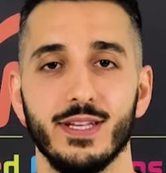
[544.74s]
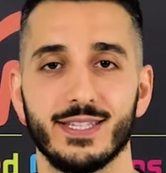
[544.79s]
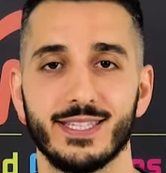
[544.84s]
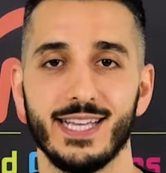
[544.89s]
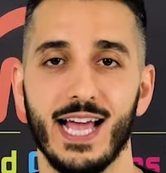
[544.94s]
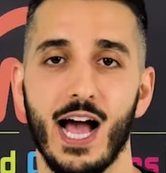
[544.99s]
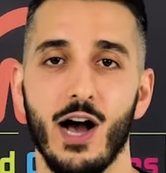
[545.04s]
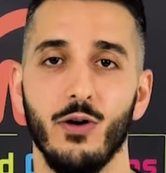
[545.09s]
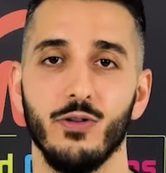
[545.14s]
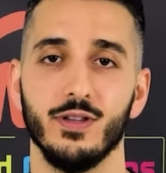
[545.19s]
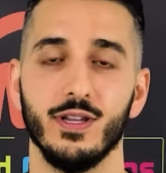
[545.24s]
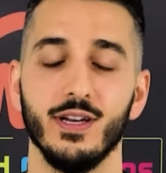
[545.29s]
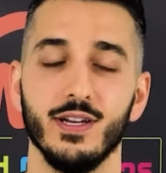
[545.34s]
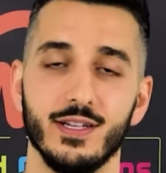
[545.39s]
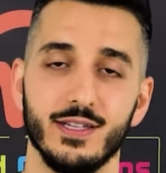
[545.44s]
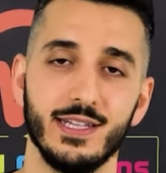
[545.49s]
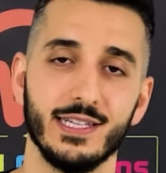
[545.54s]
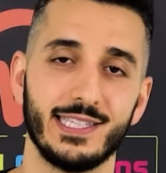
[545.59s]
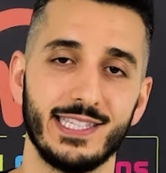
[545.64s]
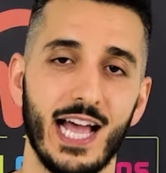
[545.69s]
the
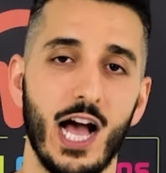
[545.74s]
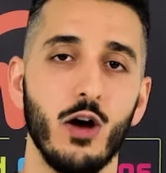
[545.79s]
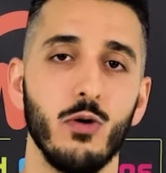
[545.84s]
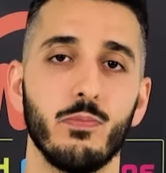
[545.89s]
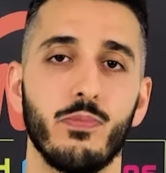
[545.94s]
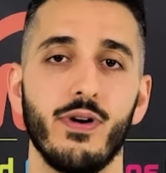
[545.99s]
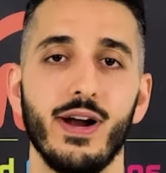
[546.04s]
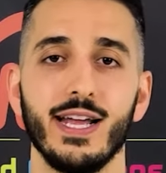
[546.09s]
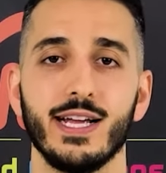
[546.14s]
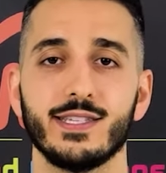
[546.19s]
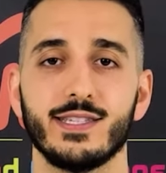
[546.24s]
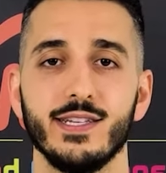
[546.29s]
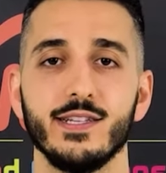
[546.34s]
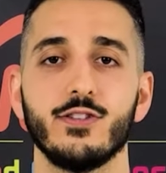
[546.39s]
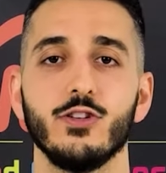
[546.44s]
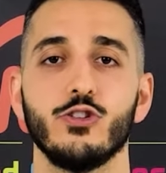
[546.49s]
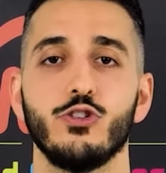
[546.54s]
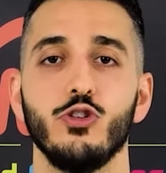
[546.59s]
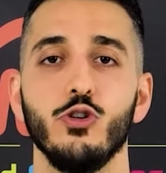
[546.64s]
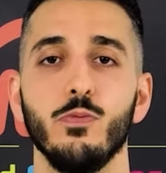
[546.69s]
sound. The sound breaks
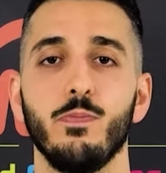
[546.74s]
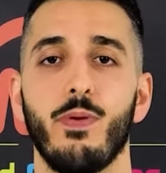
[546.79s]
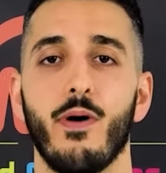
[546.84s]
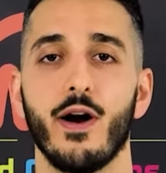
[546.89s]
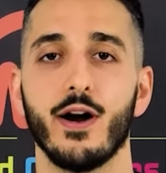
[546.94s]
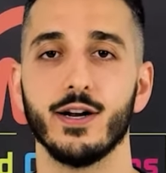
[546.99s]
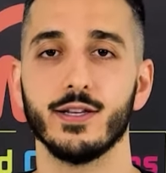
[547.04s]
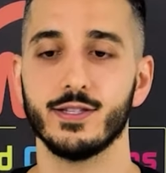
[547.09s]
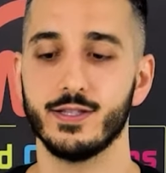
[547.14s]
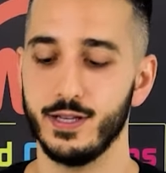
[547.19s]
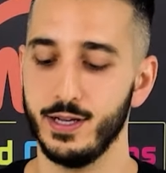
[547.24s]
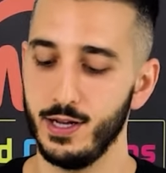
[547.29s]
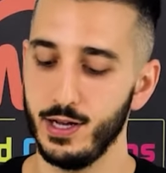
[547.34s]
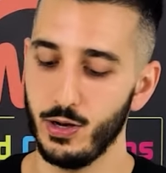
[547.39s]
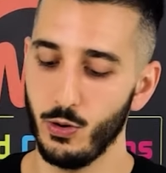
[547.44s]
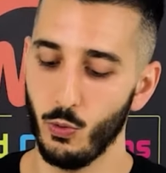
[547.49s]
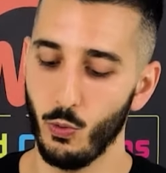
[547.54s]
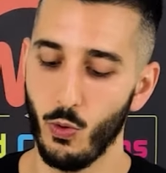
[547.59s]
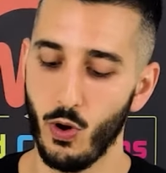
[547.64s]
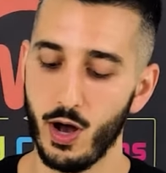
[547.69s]
into two parts.
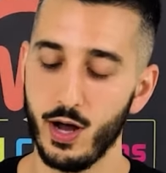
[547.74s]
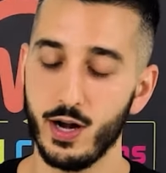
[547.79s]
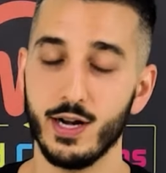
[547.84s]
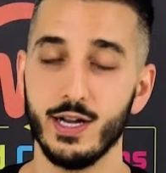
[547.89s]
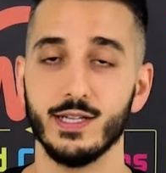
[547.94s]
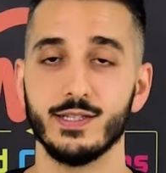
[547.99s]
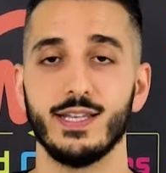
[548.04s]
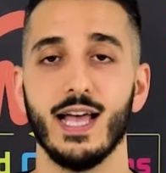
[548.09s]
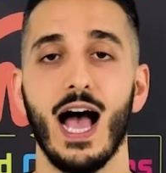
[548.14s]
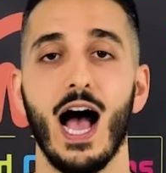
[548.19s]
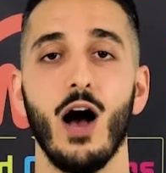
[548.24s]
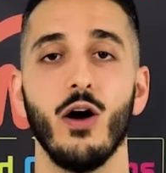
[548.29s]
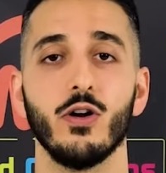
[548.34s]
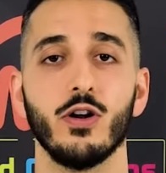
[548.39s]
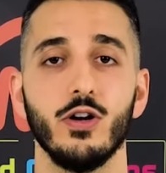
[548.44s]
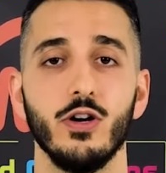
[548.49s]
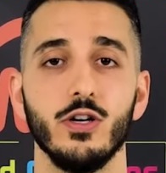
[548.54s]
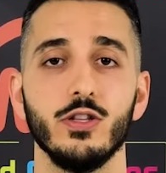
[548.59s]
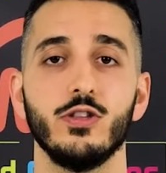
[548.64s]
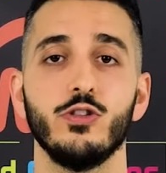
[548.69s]
One is
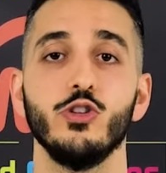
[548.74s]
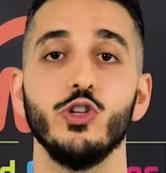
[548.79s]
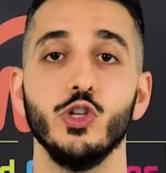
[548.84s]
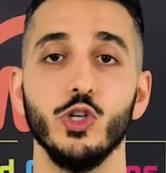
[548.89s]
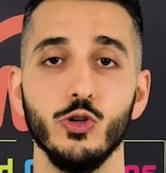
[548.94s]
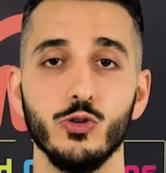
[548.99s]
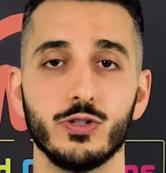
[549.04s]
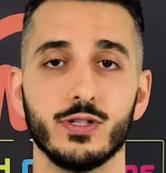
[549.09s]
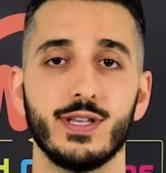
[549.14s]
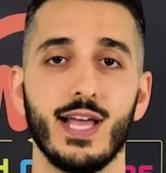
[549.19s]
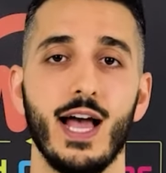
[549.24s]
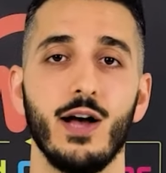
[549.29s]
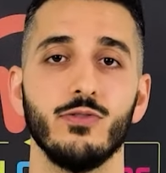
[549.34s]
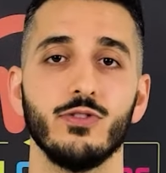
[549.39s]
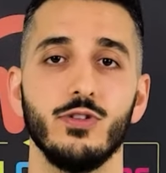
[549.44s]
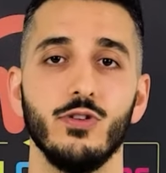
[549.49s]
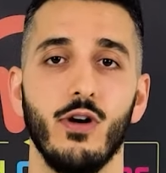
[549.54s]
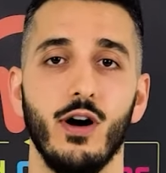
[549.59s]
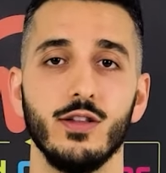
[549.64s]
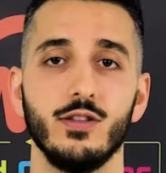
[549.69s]
how good do you
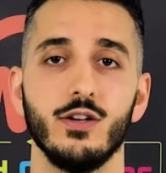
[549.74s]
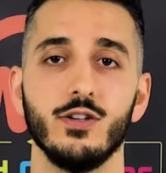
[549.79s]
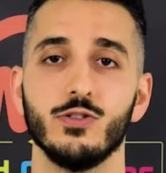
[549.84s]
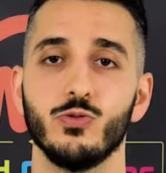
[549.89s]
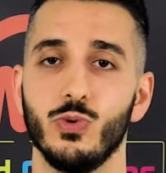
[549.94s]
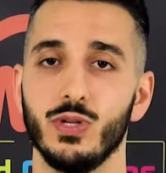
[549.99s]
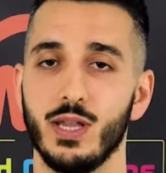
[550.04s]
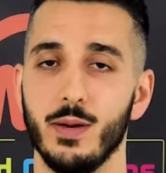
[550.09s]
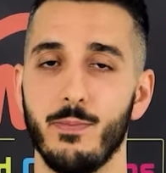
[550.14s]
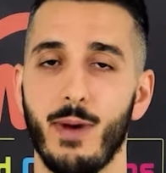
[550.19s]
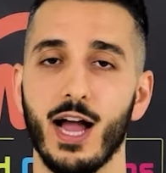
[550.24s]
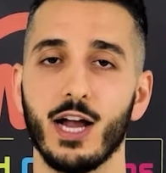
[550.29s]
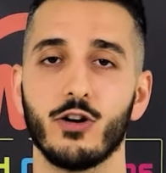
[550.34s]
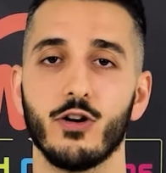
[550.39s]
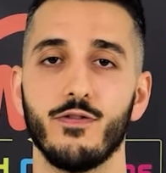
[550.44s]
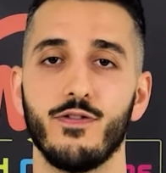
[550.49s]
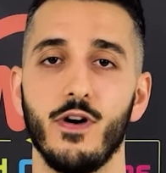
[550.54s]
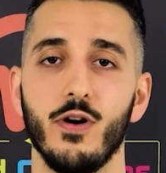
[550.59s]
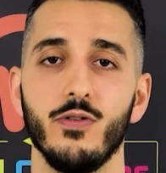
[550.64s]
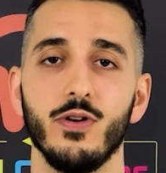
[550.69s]
sound to others with the
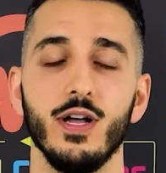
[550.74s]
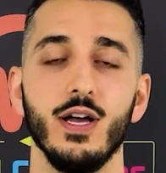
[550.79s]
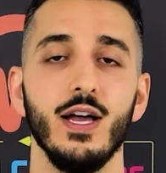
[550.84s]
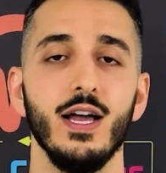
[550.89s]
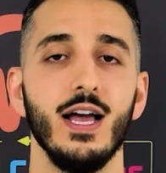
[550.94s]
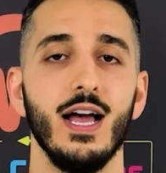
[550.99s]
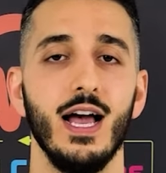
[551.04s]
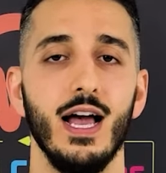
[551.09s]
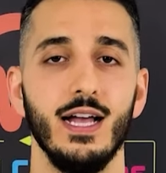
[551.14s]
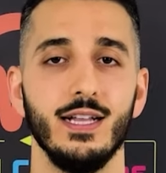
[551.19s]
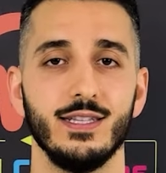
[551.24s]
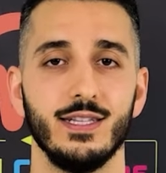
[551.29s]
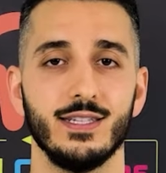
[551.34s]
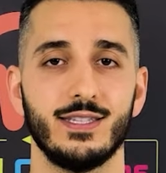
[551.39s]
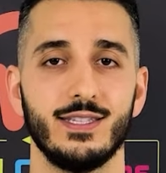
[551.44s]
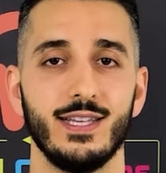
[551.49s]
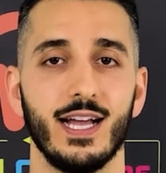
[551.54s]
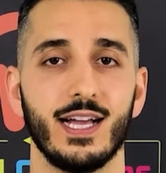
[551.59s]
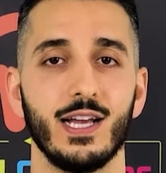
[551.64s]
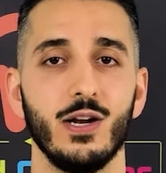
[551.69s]
microphone, and
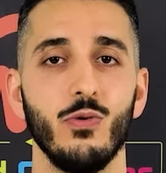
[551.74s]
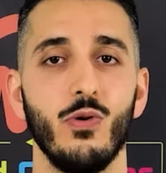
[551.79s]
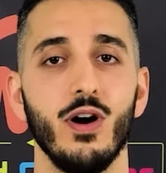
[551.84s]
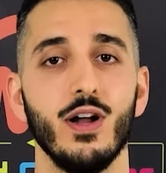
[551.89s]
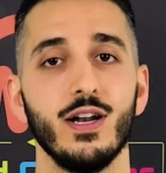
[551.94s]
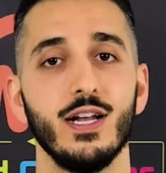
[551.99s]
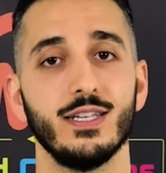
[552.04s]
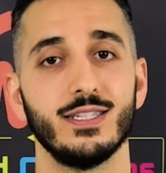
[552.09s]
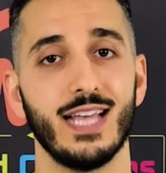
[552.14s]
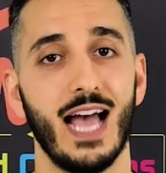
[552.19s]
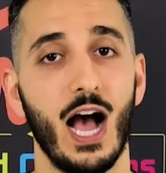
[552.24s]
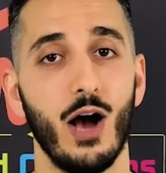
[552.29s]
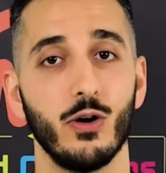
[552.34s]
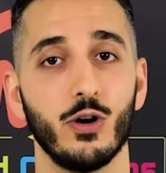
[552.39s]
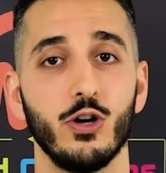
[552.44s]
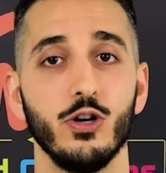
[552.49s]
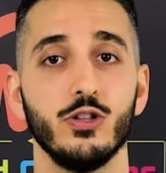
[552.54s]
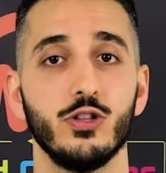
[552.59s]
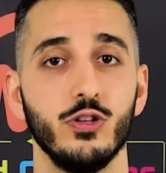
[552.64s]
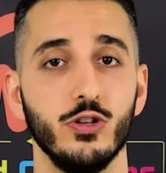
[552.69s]
the second one is
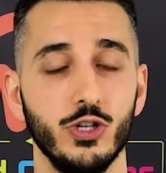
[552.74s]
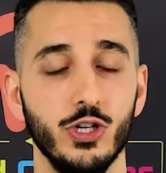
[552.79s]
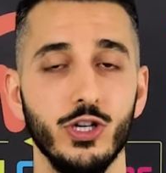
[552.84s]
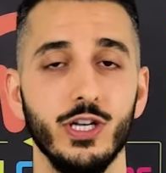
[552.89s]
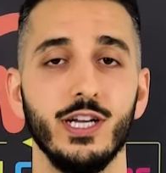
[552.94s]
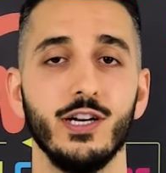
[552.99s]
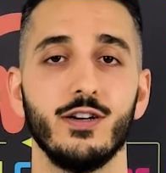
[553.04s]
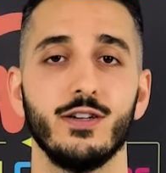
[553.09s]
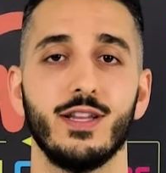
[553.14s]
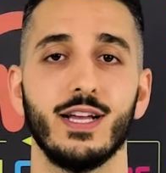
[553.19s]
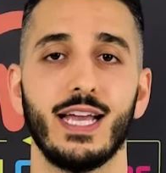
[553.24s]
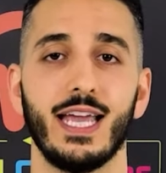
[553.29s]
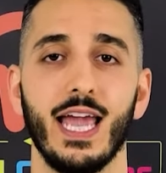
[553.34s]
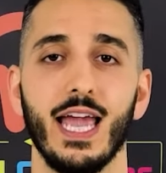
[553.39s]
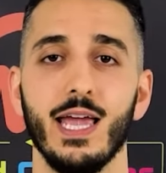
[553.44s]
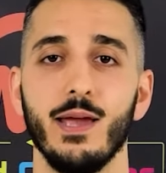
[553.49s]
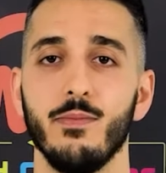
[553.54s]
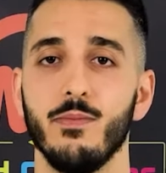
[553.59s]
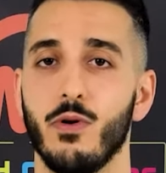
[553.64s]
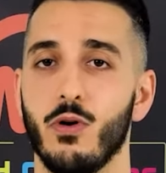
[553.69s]
how good do you hear the
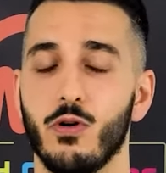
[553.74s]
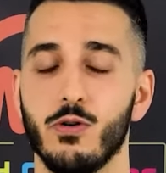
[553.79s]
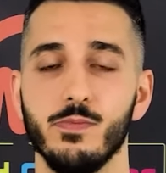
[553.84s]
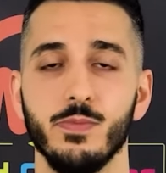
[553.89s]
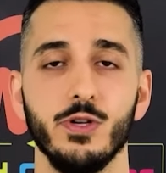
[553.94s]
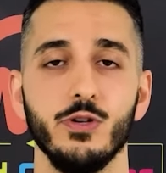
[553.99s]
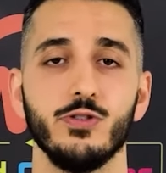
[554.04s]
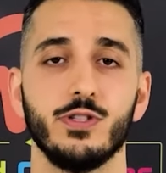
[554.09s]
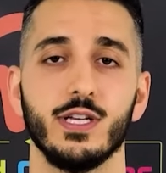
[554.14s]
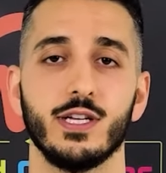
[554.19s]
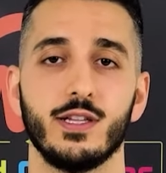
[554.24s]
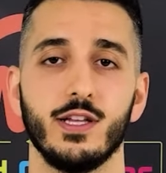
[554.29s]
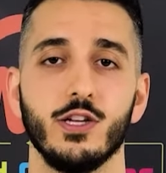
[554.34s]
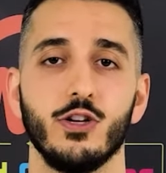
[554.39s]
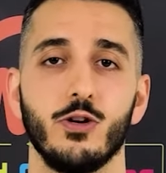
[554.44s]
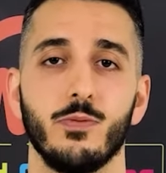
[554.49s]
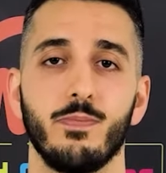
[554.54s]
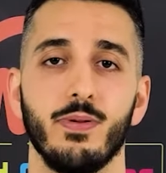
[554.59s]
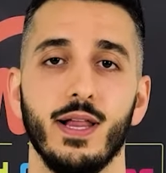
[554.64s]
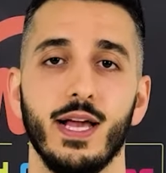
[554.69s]
game or music
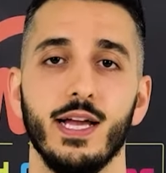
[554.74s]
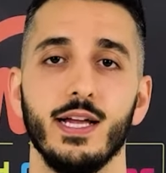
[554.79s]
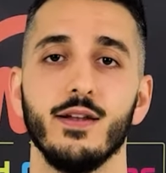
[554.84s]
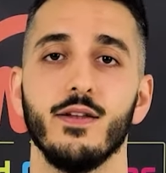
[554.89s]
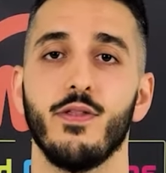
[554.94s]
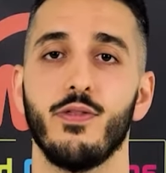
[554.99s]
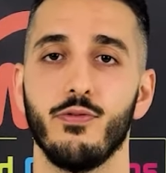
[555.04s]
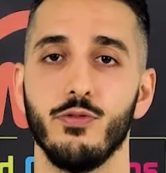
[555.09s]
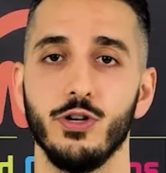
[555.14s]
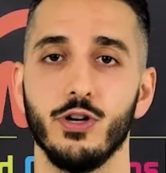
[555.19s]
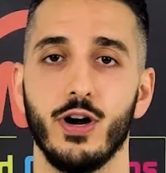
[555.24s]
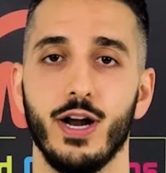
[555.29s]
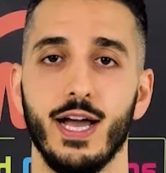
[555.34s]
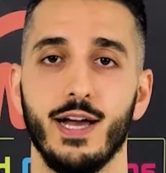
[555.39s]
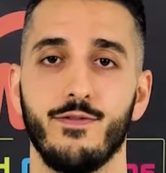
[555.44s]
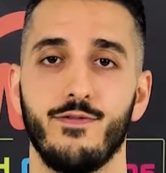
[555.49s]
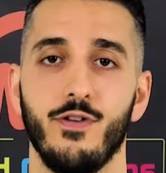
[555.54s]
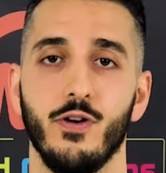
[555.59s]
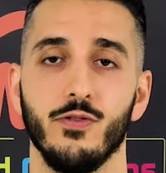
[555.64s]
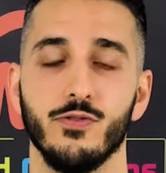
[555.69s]
that you're playing through your
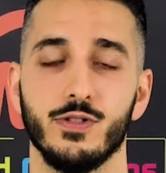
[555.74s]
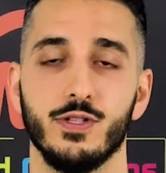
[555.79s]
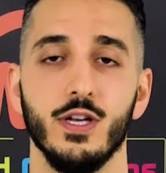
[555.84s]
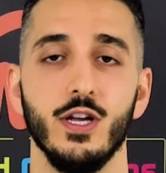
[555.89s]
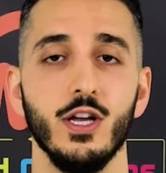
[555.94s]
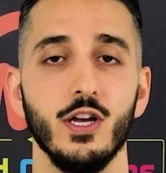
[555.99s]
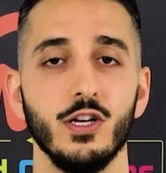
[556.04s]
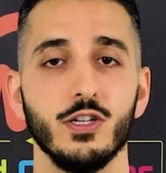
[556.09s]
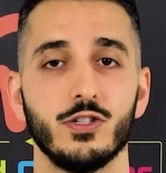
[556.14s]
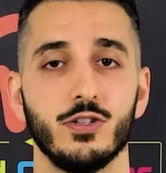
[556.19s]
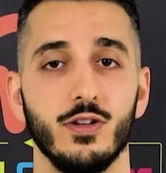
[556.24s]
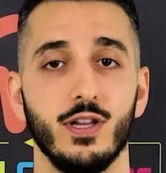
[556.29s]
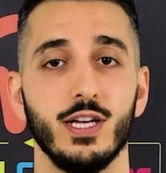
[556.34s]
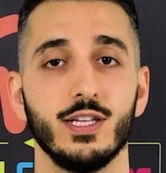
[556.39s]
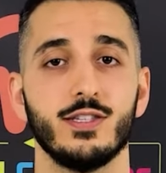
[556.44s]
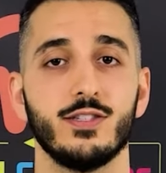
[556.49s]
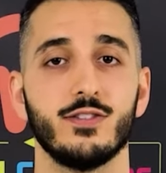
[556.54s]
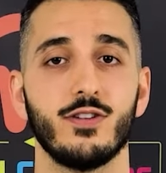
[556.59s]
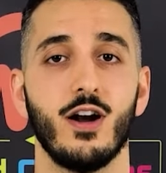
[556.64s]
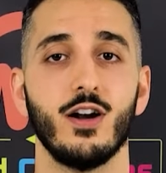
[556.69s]
headphones. So
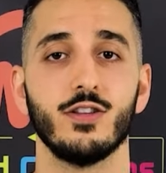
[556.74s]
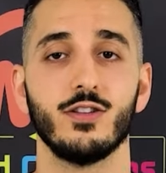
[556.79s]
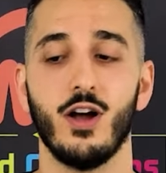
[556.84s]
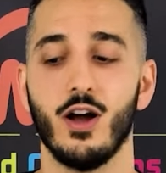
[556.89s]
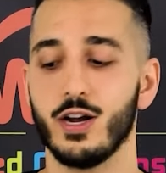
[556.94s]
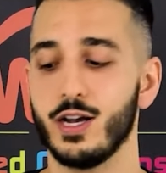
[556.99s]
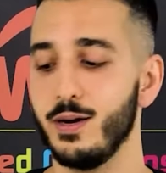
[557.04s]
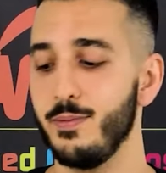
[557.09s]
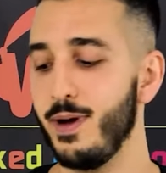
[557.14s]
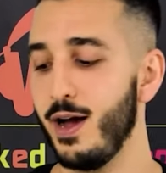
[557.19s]
let's start talking